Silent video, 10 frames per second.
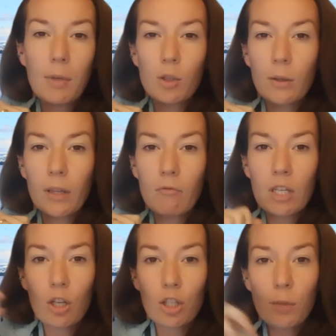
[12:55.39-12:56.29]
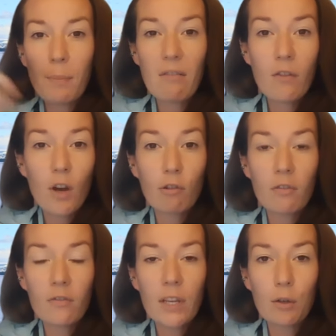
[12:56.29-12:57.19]
be doing their research a bit further
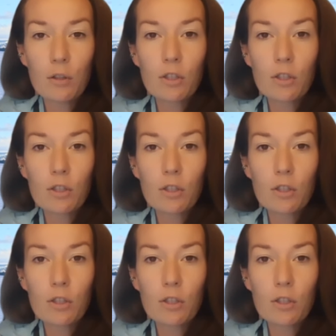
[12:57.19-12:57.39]
afield.